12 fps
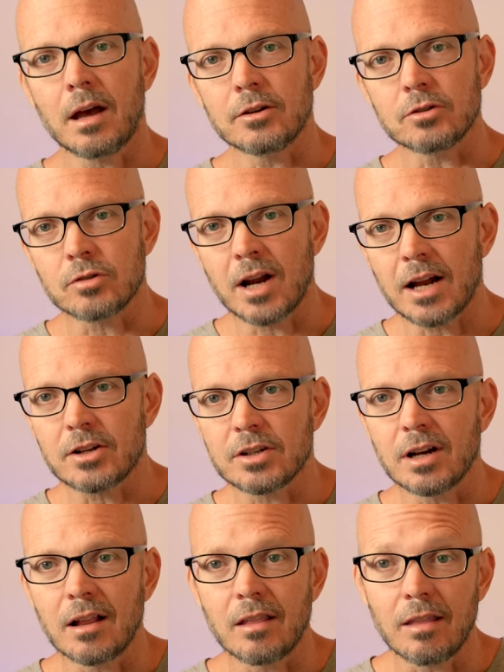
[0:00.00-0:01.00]

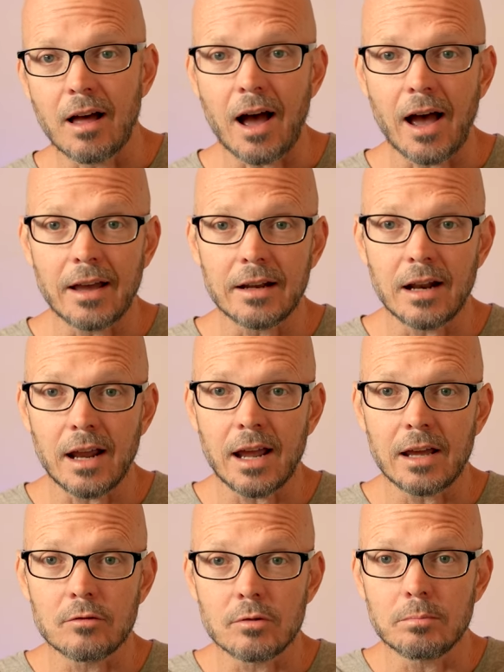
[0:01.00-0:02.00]
attraction a lot
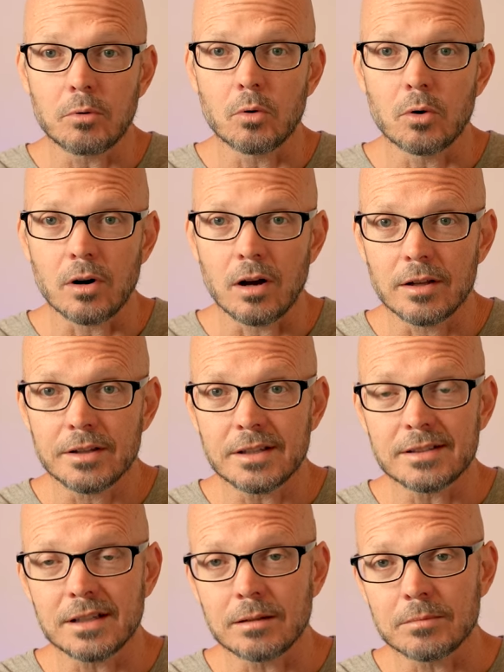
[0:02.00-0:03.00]
and rapport all at the
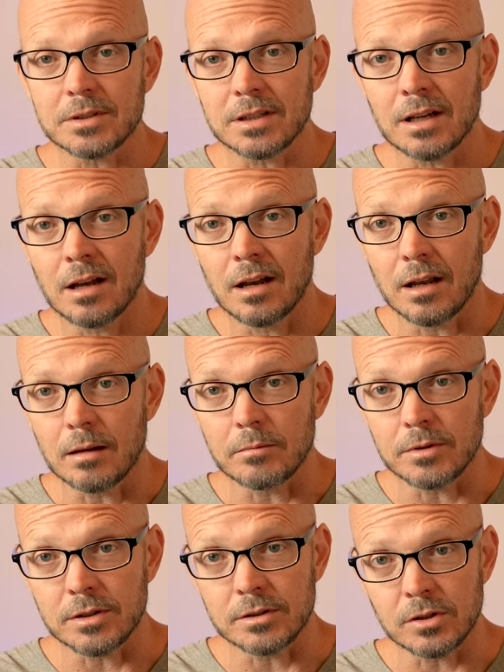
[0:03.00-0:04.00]
same
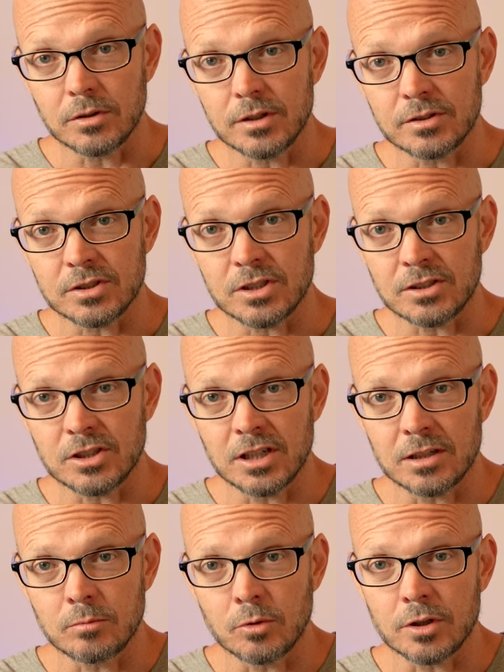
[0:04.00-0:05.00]
time. And so there's as she
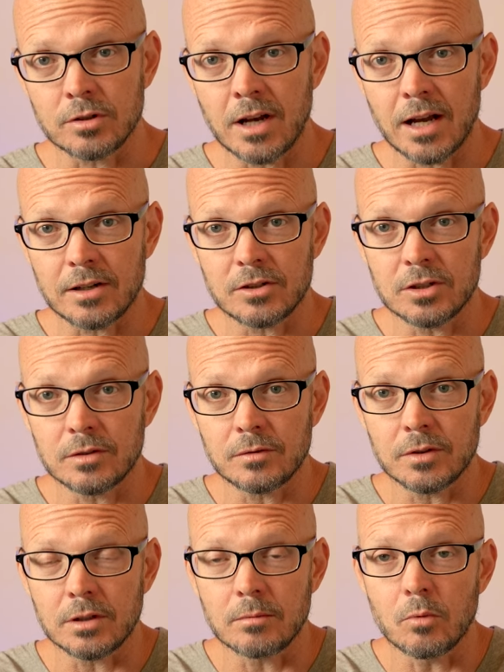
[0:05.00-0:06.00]
gets more attracted, she's
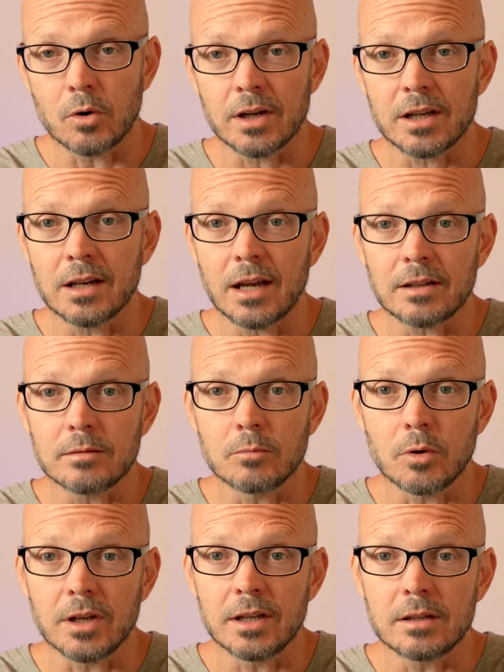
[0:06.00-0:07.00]
feeling more connected,
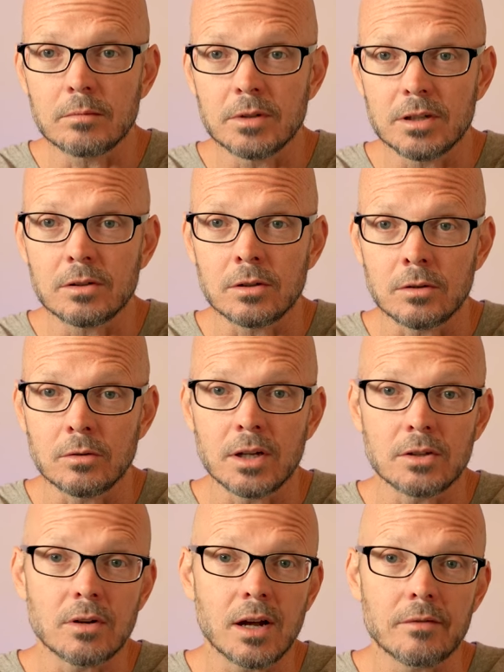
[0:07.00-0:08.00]
more intimate to you,
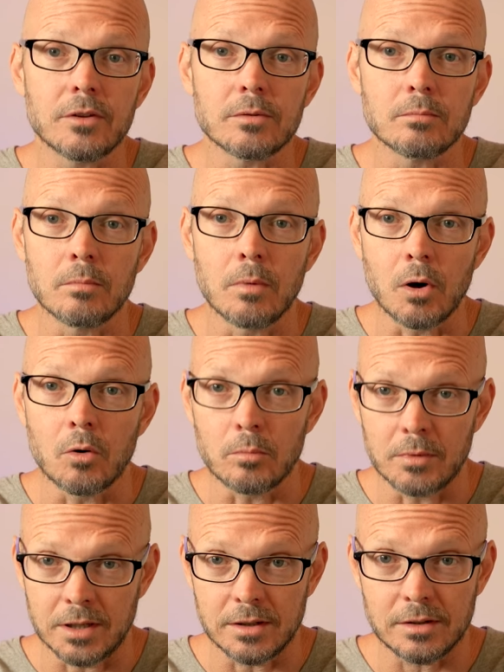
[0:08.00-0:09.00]
and you have this
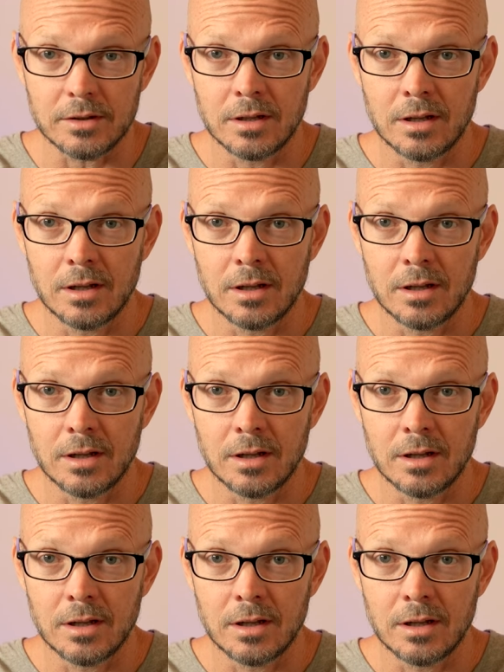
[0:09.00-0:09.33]
moment